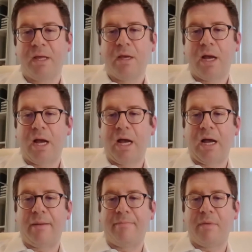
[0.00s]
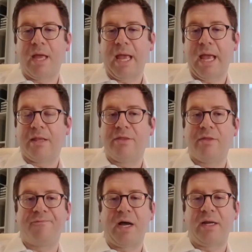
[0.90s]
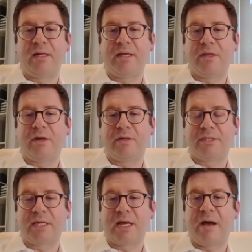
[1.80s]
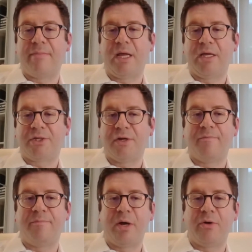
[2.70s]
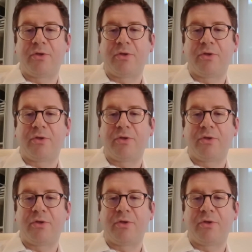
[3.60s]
Um, and finally, there's the combination of both,